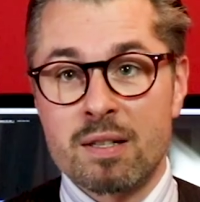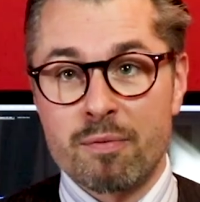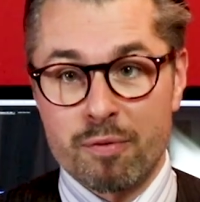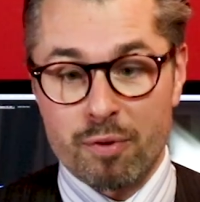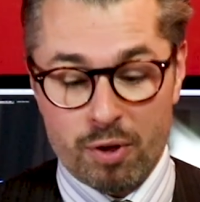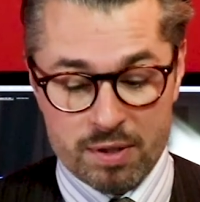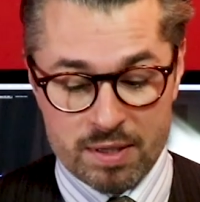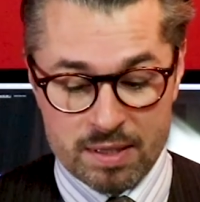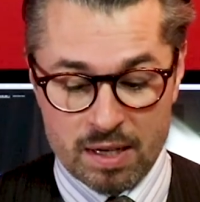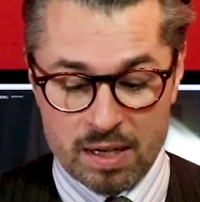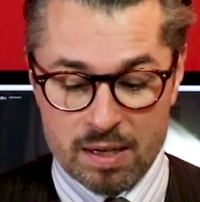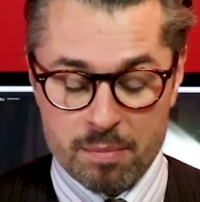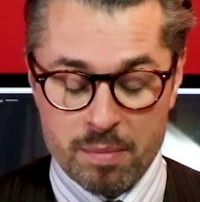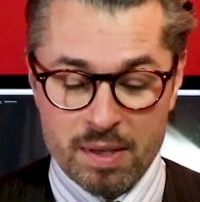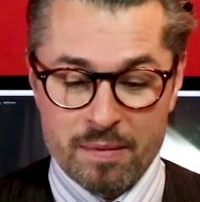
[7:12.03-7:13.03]

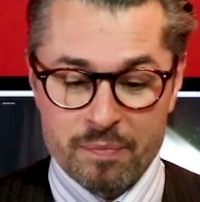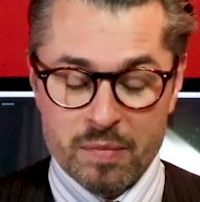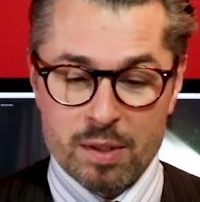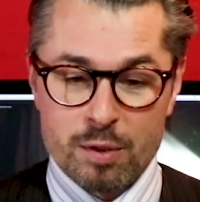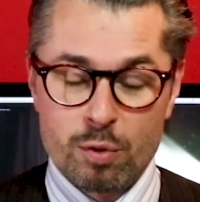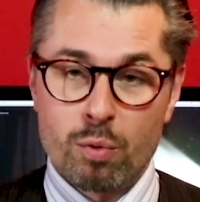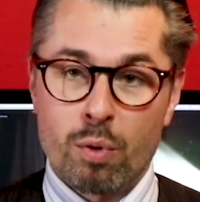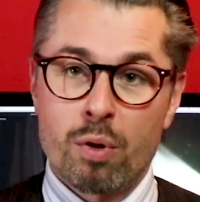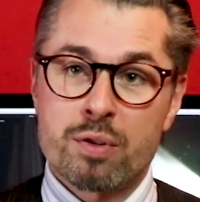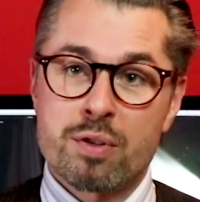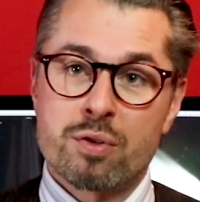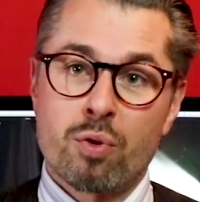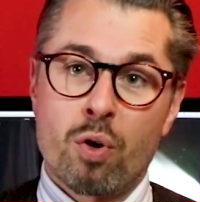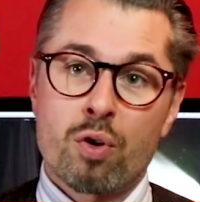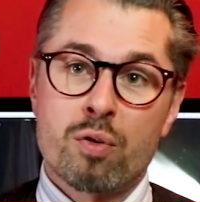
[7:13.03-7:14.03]
Pforzheim new old
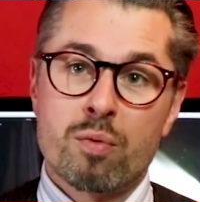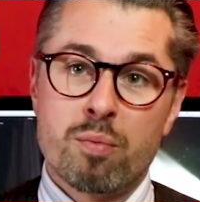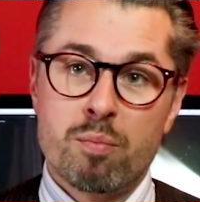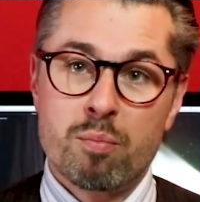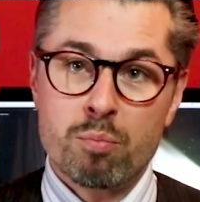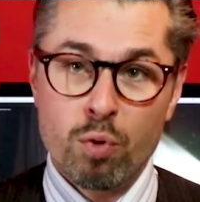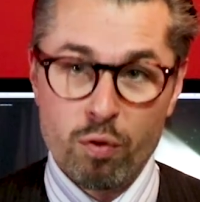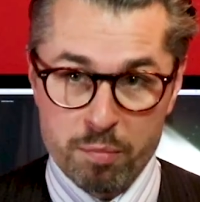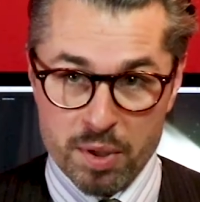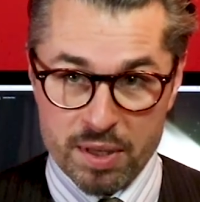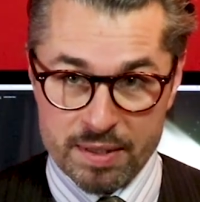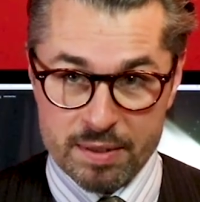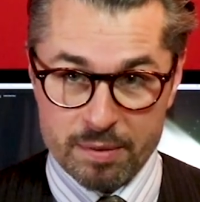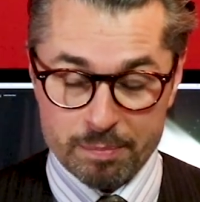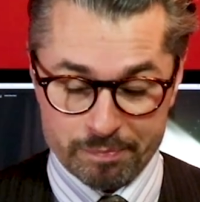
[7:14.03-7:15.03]
stock
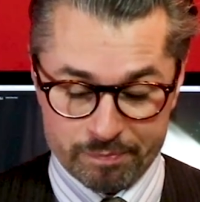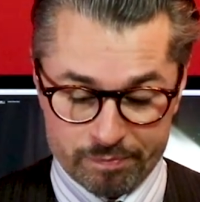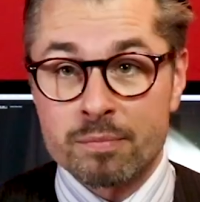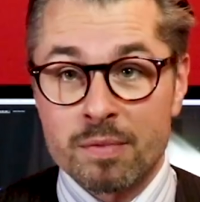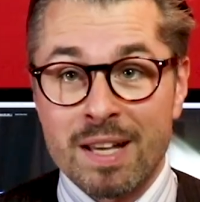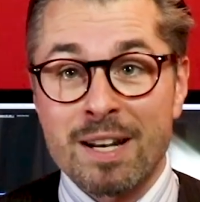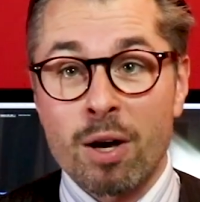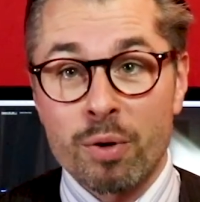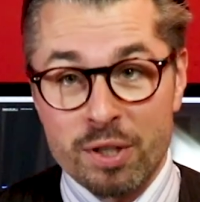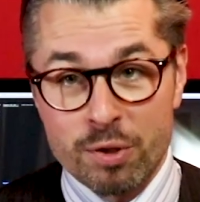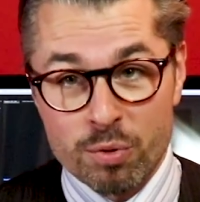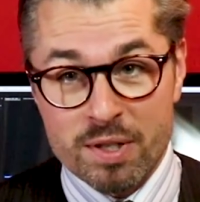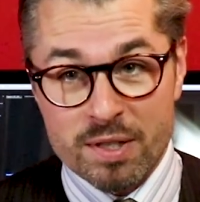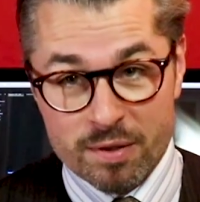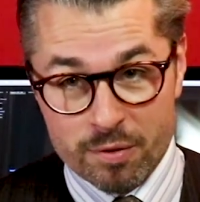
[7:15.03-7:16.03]
movements. And now he
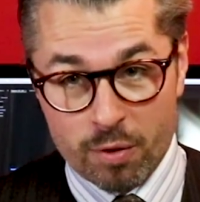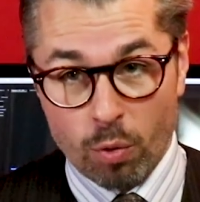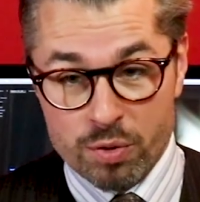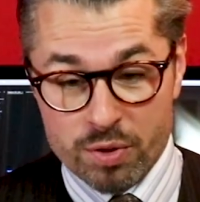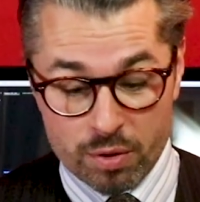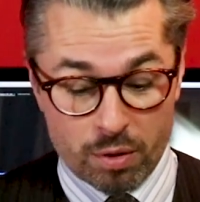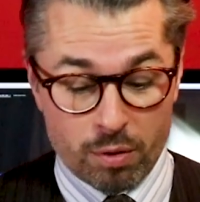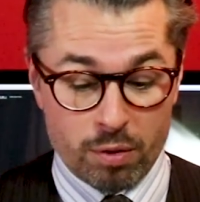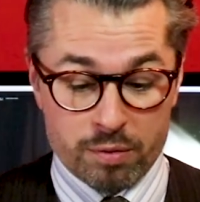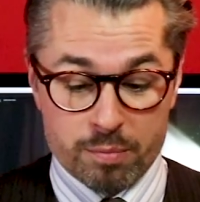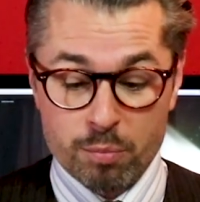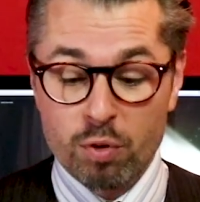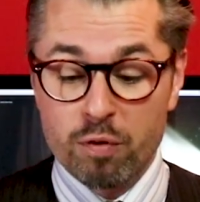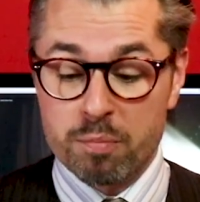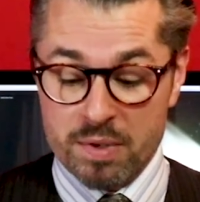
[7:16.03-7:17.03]
uses those old
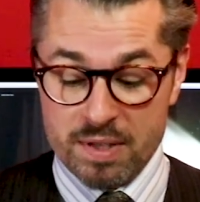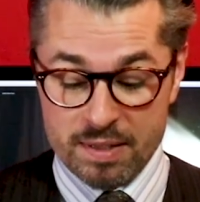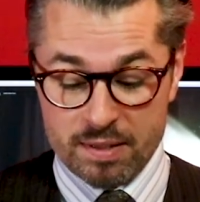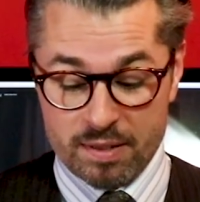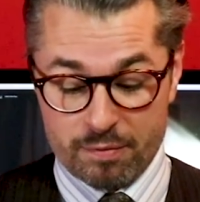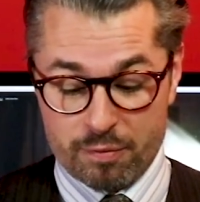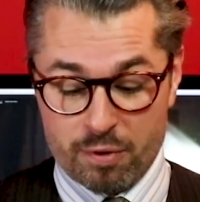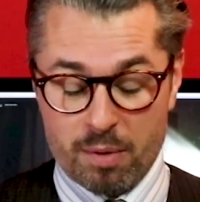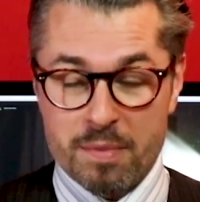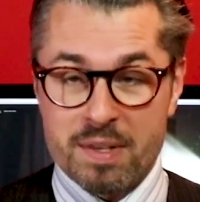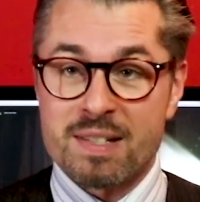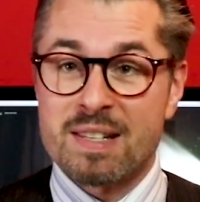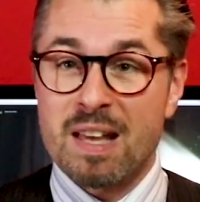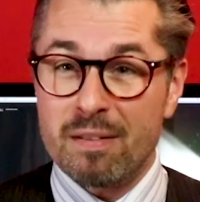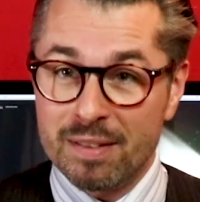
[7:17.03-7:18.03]
movements from the
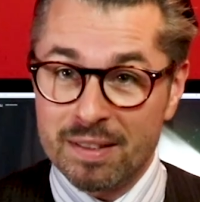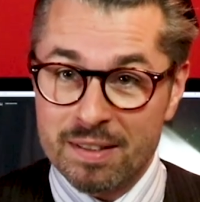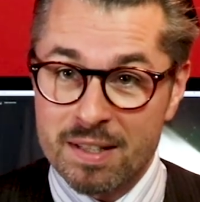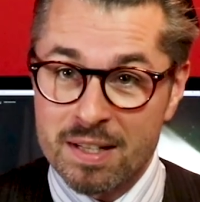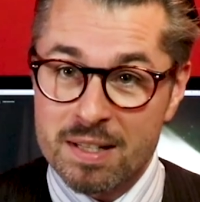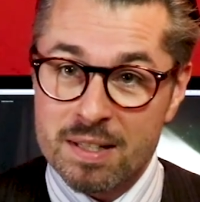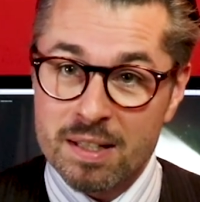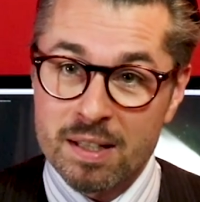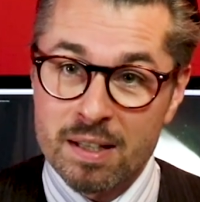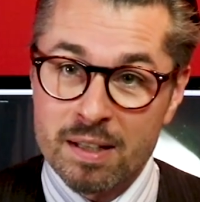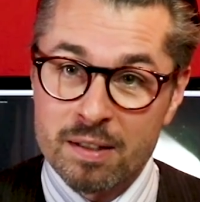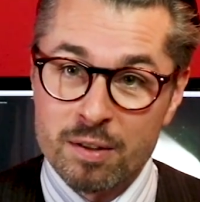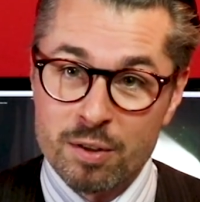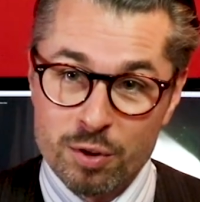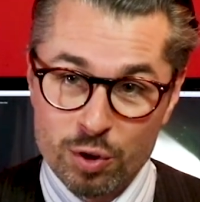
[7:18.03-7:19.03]
70s
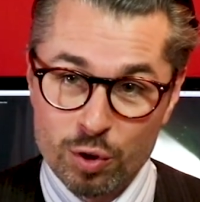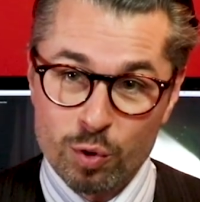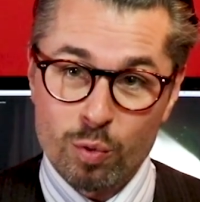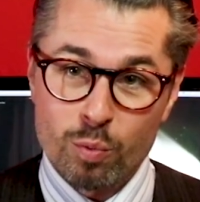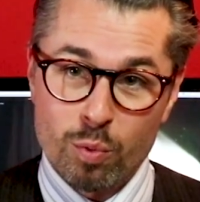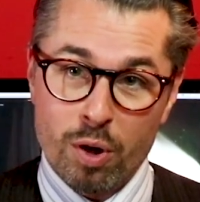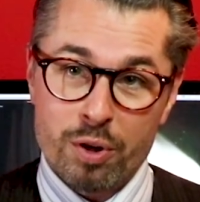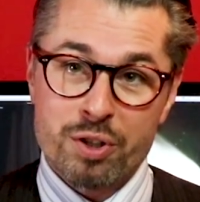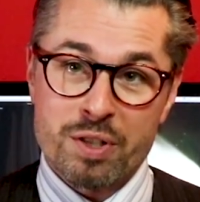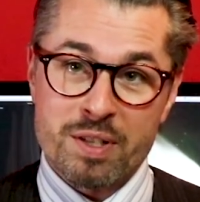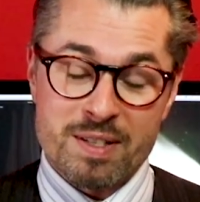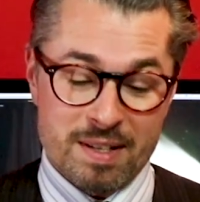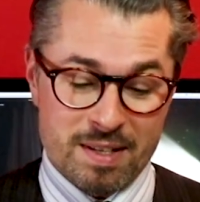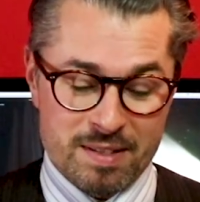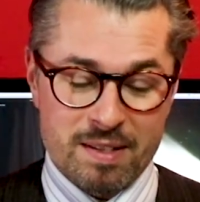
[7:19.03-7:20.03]
in new
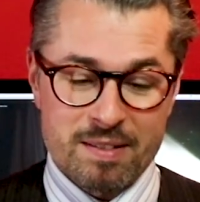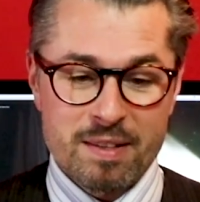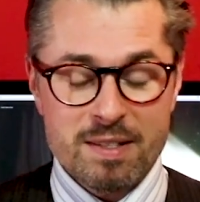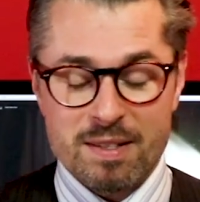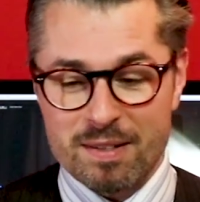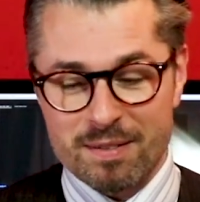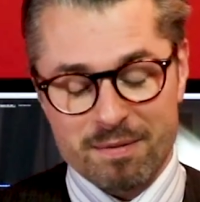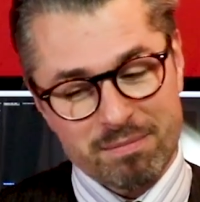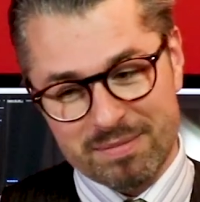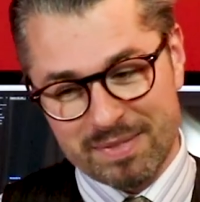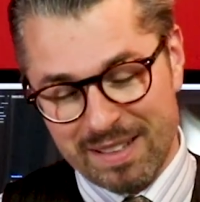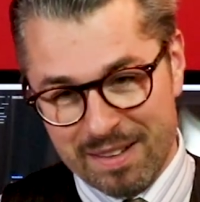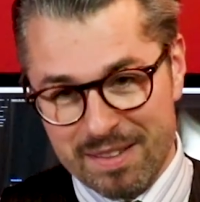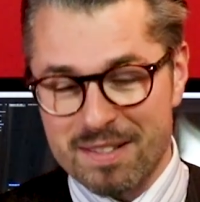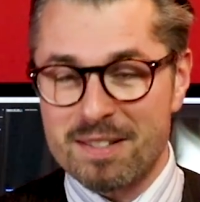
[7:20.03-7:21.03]
watches. And this is
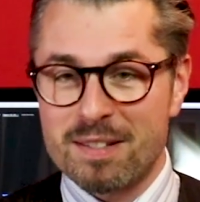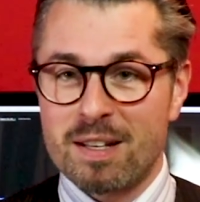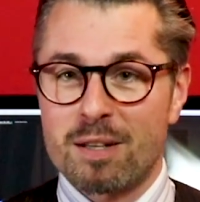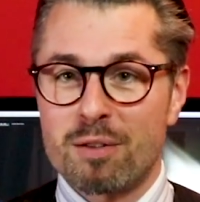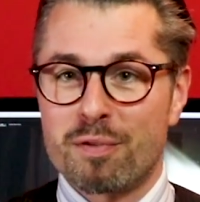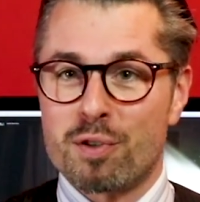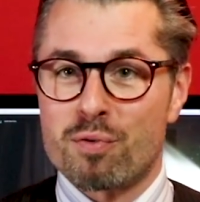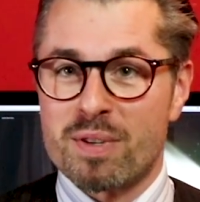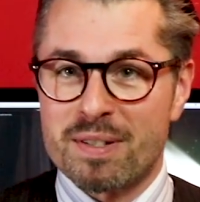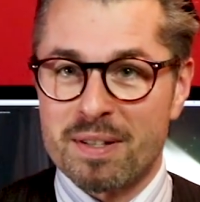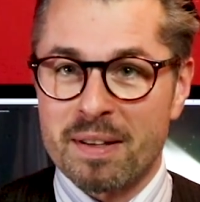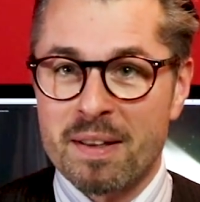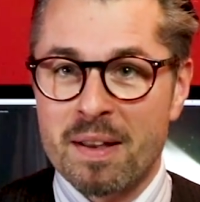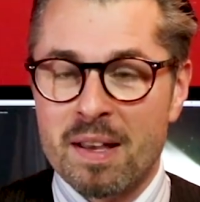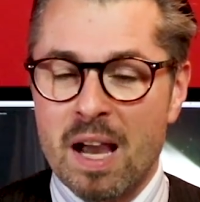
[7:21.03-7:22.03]
kind of
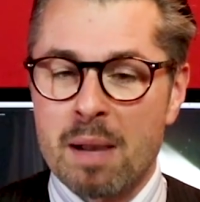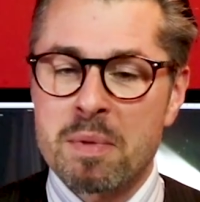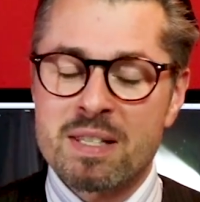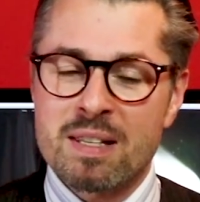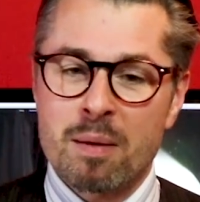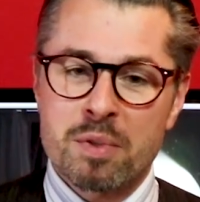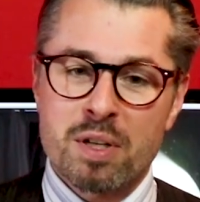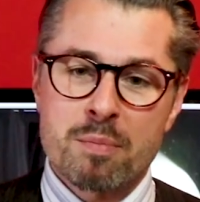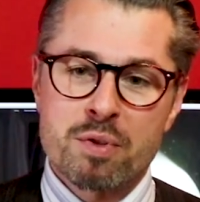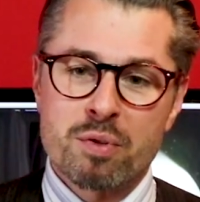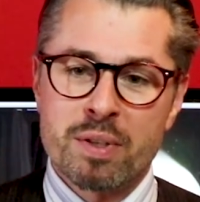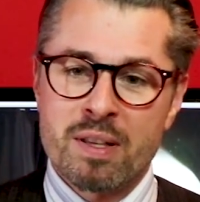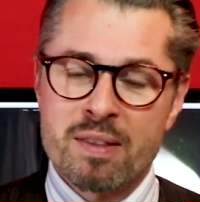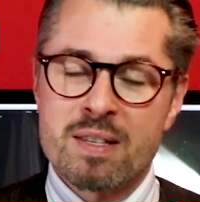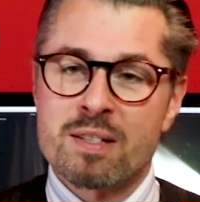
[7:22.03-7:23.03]
interesting. I mean, sometimes you
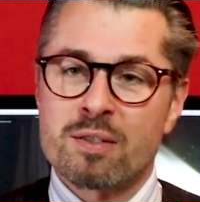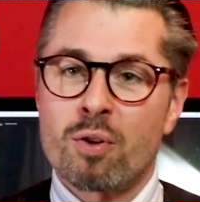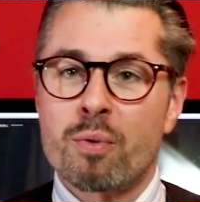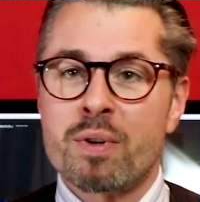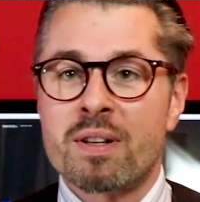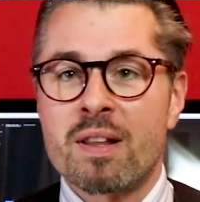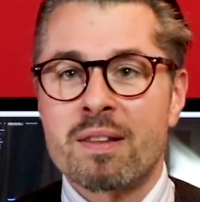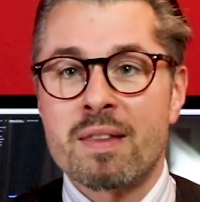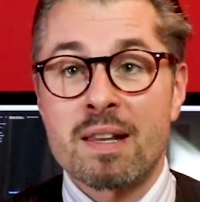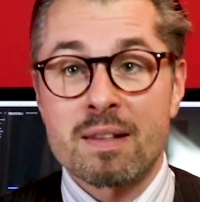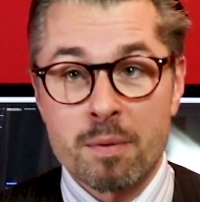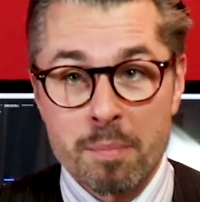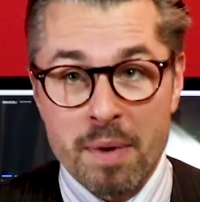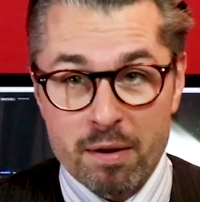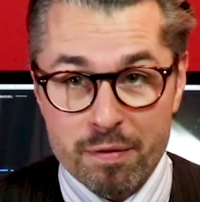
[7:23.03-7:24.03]
hear this story that
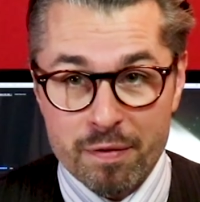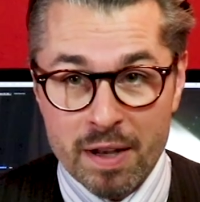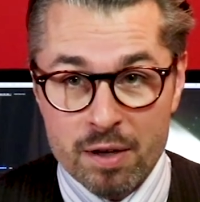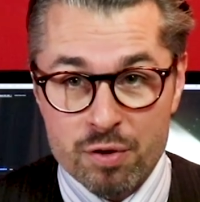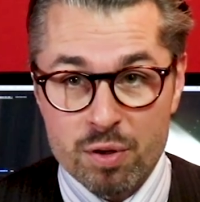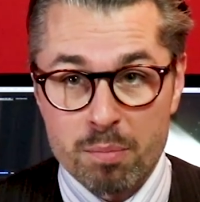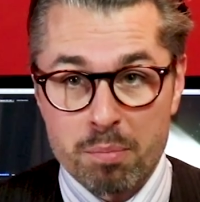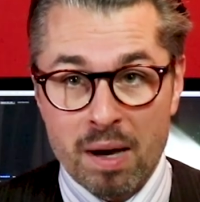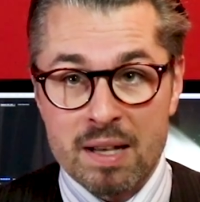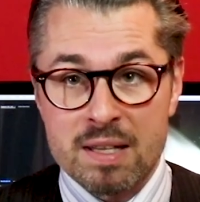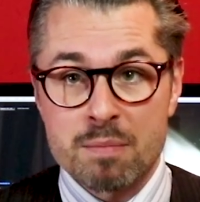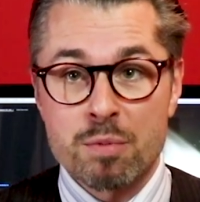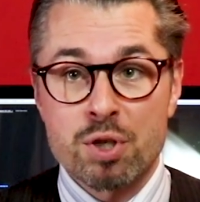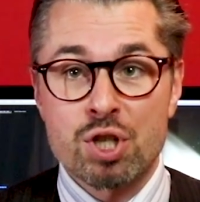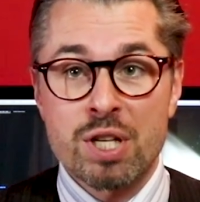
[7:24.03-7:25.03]
the manufacturer
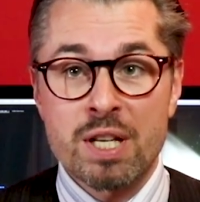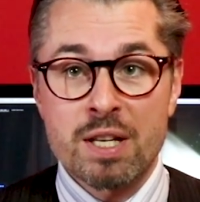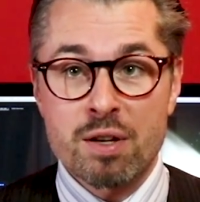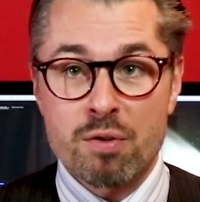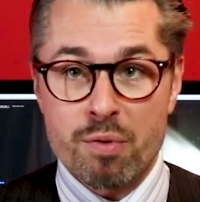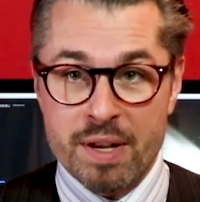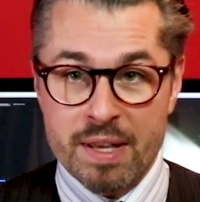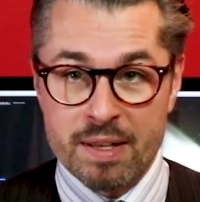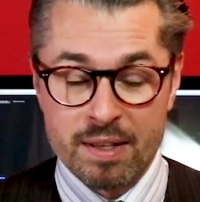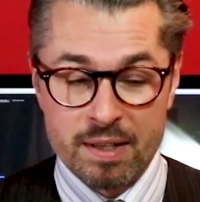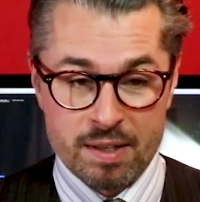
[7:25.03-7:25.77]
buys machinery,